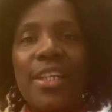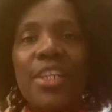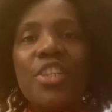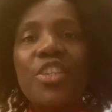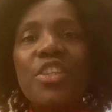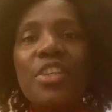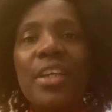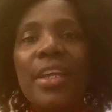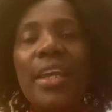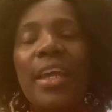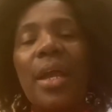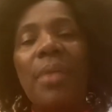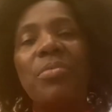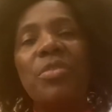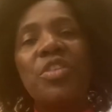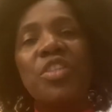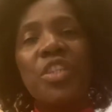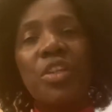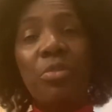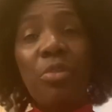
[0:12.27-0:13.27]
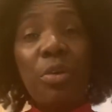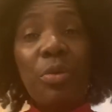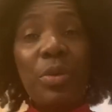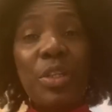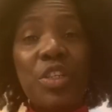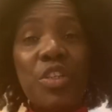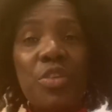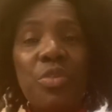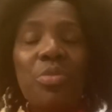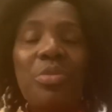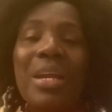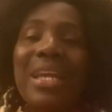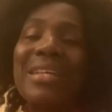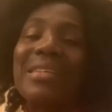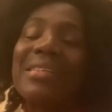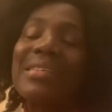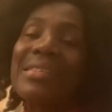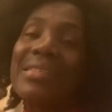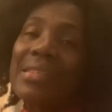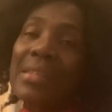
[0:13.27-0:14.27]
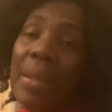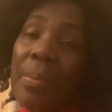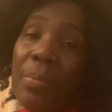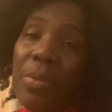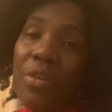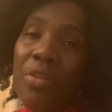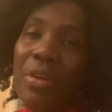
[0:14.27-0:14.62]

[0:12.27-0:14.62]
Today I'm sharing with you a simple